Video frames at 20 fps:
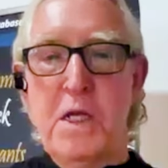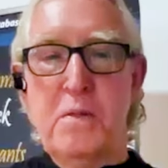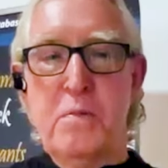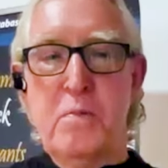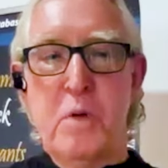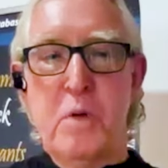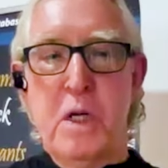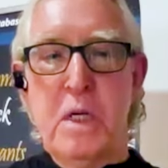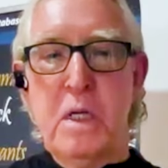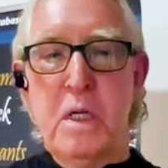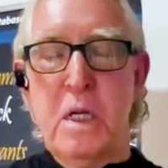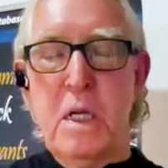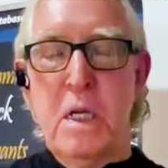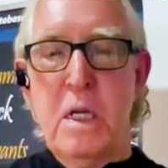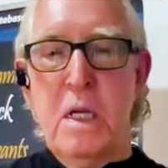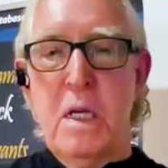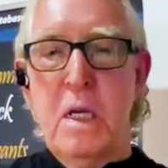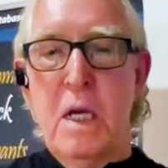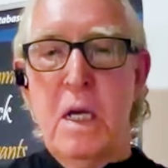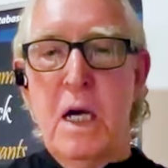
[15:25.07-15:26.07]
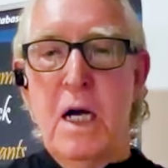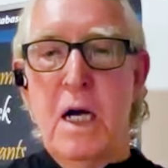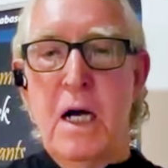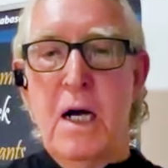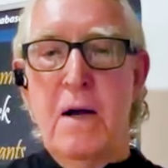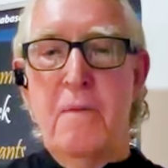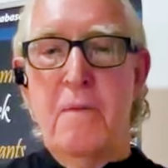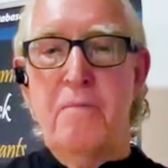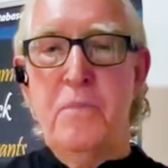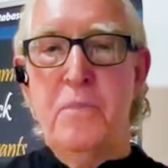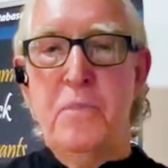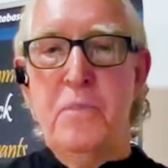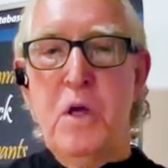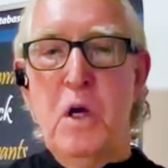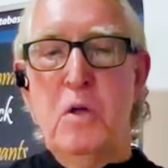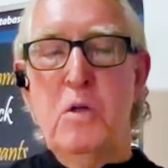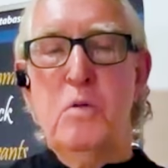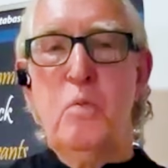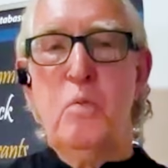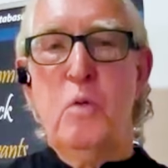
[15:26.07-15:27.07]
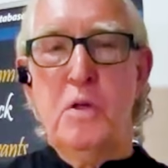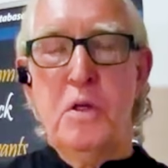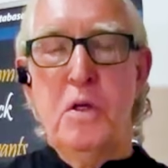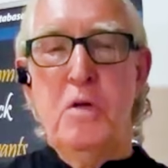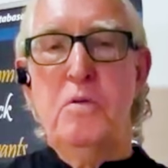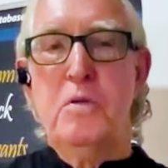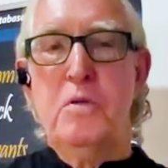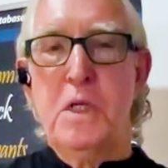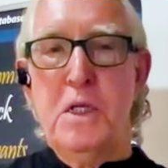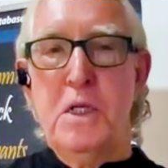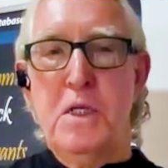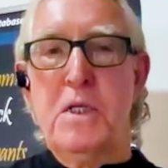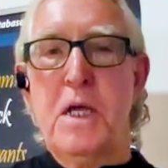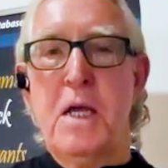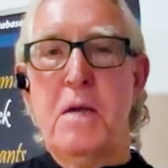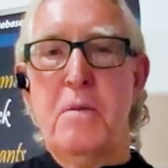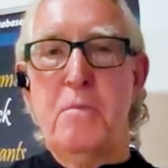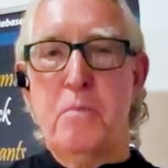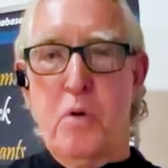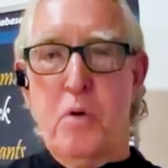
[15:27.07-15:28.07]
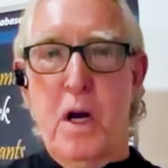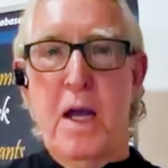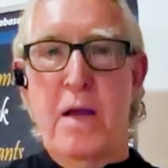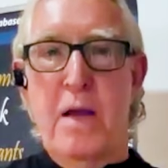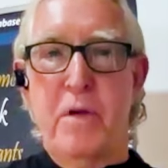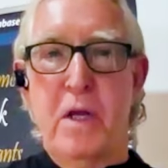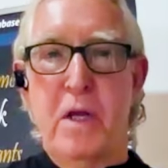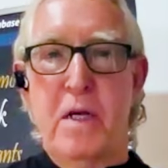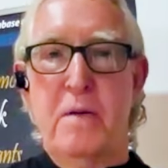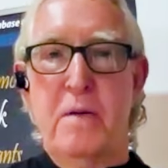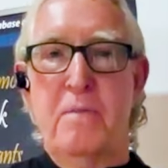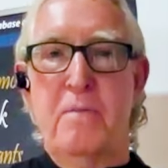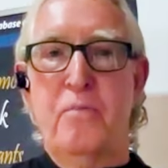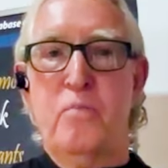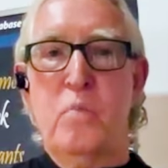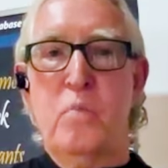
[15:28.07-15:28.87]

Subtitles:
placement, those will usually stay private.